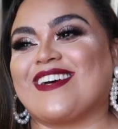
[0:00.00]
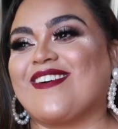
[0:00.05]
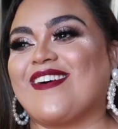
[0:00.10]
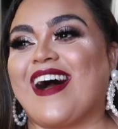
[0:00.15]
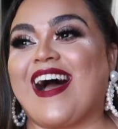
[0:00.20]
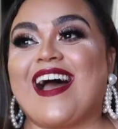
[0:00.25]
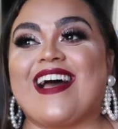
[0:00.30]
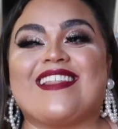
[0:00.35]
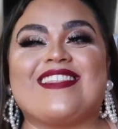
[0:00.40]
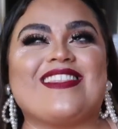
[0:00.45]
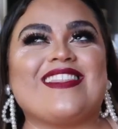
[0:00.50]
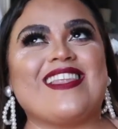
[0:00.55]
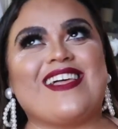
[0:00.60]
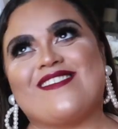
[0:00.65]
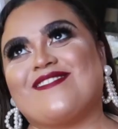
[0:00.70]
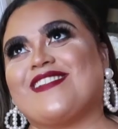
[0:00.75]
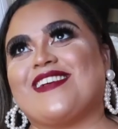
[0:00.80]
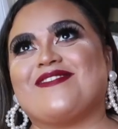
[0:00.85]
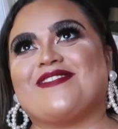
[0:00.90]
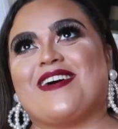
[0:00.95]
so I
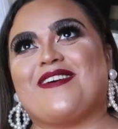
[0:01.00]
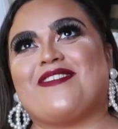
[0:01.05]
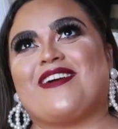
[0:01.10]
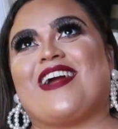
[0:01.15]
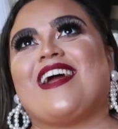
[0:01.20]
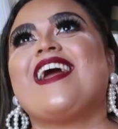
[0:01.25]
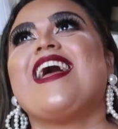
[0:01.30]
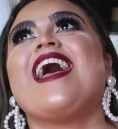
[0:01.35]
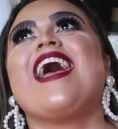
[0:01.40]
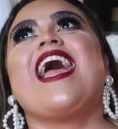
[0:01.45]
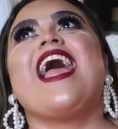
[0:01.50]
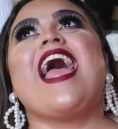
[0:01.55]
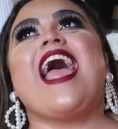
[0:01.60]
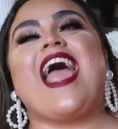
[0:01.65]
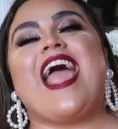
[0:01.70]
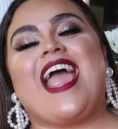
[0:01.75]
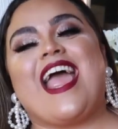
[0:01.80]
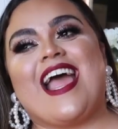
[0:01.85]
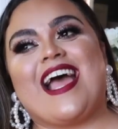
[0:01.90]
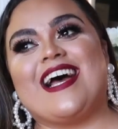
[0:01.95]
love, love, love her.
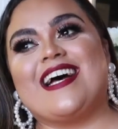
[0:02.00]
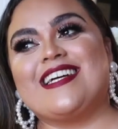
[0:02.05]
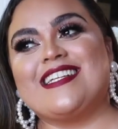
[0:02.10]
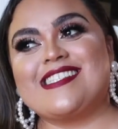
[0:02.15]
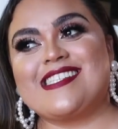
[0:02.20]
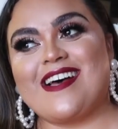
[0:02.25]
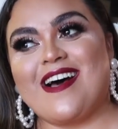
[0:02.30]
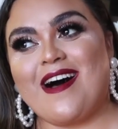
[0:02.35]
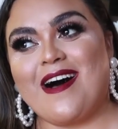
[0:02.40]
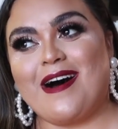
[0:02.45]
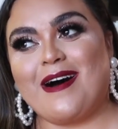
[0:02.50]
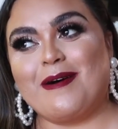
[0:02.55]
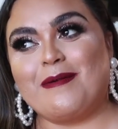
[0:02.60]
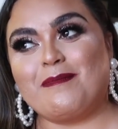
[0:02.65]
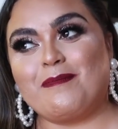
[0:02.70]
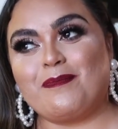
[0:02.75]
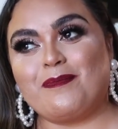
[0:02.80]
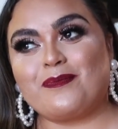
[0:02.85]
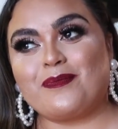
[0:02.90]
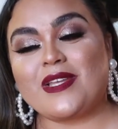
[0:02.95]
And
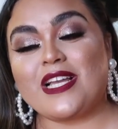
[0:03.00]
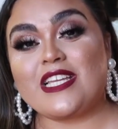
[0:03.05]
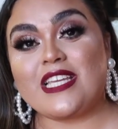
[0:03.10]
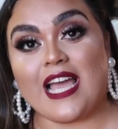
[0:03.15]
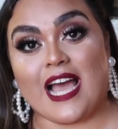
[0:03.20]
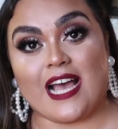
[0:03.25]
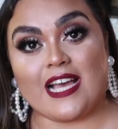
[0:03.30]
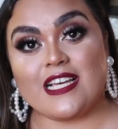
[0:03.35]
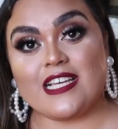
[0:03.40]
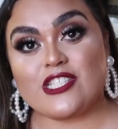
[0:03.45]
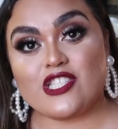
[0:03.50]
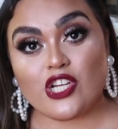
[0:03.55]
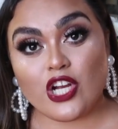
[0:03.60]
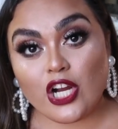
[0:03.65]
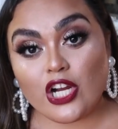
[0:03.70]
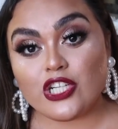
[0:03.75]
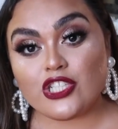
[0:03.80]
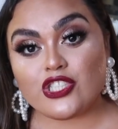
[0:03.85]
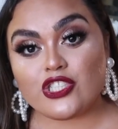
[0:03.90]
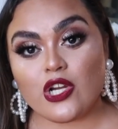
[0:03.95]
um, yeah, it's
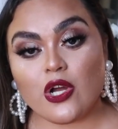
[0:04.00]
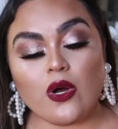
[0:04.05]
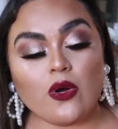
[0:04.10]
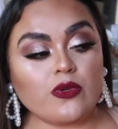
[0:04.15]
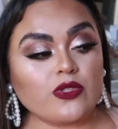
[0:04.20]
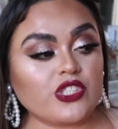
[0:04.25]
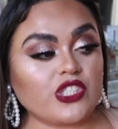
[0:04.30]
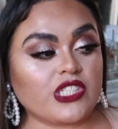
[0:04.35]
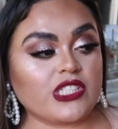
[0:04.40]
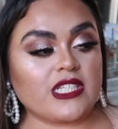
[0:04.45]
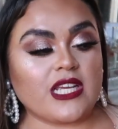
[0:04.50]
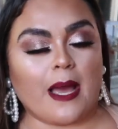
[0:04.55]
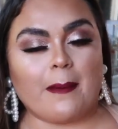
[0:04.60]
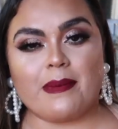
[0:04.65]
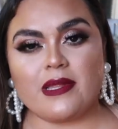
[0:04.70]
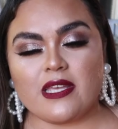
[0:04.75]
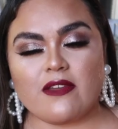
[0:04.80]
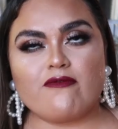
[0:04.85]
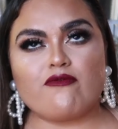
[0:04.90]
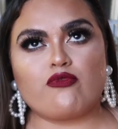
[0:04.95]
her show. She, I
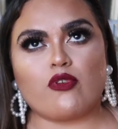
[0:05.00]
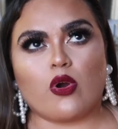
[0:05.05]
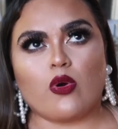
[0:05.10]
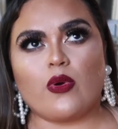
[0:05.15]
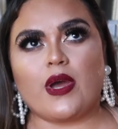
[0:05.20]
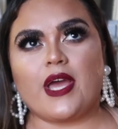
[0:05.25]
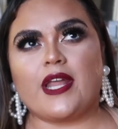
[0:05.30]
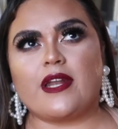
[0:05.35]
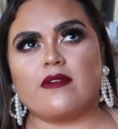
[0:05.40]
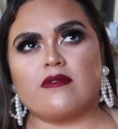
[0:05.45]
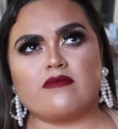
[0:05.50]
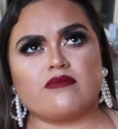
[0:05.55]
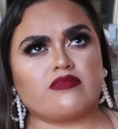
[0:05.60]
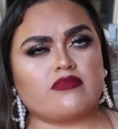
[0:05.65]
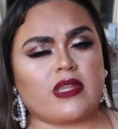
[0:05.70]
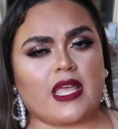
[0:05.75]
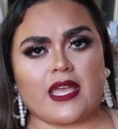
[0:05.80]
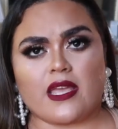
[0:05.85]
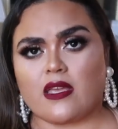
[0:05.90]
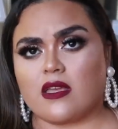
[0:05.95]
believe, wrote and
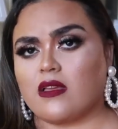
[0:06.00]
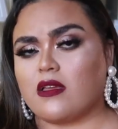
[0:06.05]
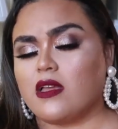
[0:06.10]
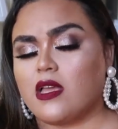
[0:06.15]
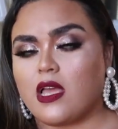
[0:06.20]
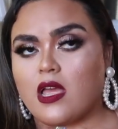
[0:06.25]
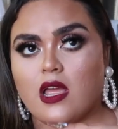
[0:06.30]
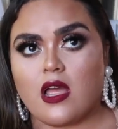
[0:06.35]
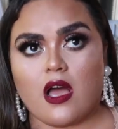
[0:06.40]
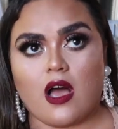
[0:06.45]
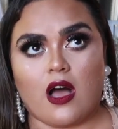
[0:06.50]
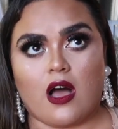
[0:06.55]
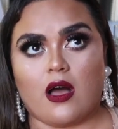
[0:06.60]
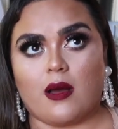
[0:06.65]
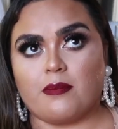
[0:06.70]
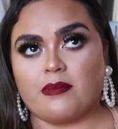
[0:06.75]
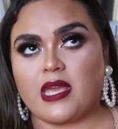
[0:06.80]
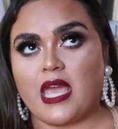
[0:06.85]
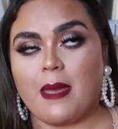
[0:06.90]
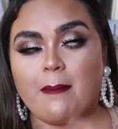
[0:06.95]
like
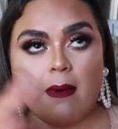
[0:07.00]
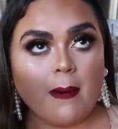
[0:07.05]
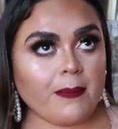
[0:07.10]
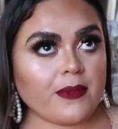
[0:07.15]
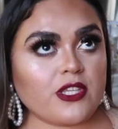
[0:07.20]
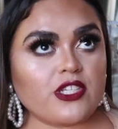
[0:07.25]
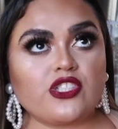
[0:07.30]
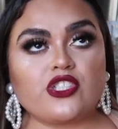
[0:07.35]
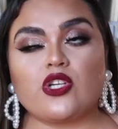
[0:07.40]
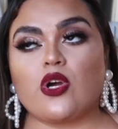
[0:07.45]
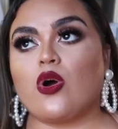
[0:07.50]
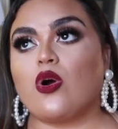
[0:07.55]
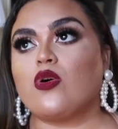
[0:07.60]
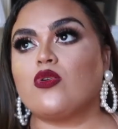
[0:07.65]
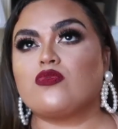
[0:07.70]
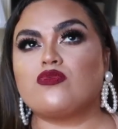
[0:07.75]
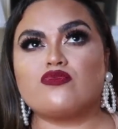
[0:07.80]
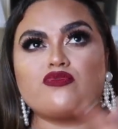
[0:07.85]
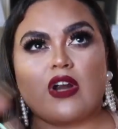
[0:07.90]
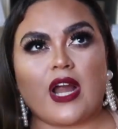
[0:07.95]
um, came up with the
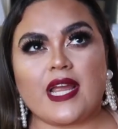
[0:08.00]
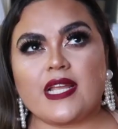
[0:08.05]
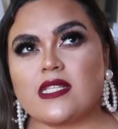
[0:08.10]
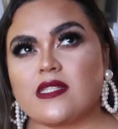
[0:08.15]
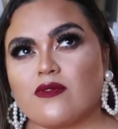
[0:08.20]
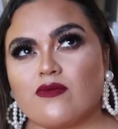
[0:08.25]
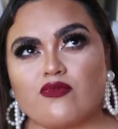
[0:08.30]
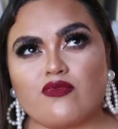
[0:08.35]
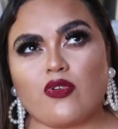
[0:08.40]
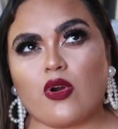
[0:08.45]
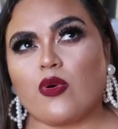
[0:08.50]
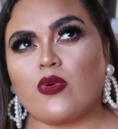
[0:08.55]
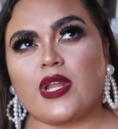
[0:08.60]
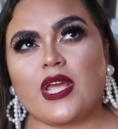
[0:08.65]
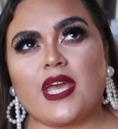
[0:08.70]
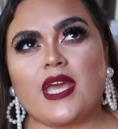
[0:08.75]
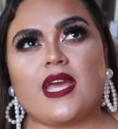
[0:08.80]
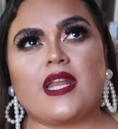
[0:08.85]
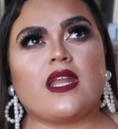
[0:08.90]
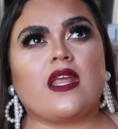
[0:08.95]
show, right, wrote
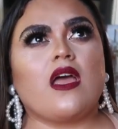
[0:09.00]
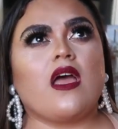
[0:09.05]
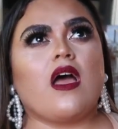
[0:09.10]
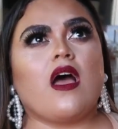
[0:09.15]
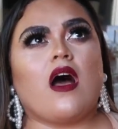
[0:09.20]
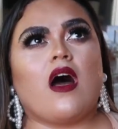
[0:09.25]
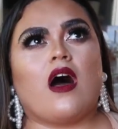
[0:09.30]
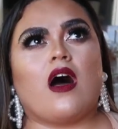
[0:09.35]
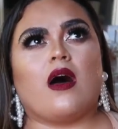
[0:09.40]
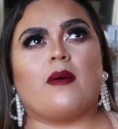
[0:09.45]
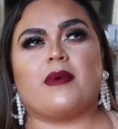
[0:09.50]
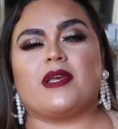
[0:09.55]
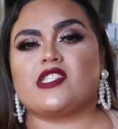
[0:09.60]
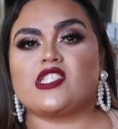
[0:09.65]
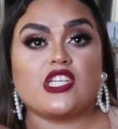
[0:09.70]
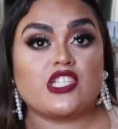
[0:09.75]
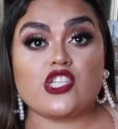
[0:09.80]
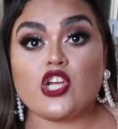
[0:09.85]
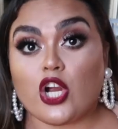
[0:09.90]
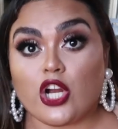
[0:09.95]
it. Um,
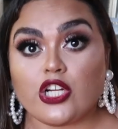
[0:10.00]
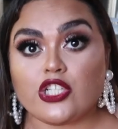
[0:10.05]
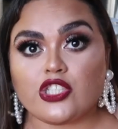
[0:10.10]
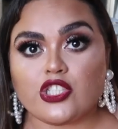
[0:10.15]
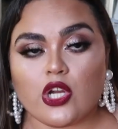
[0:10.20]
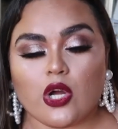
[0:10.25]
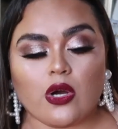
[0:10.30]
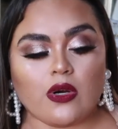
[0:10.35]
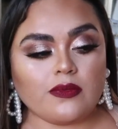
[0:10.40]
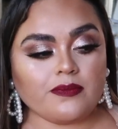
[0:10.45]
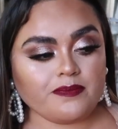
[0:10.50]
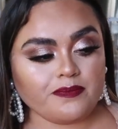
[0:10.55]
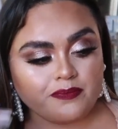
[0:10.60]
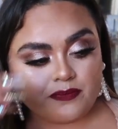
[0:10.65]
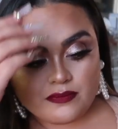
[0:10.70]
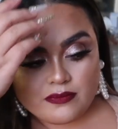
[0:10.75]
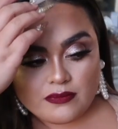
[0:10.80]
it's, it's her show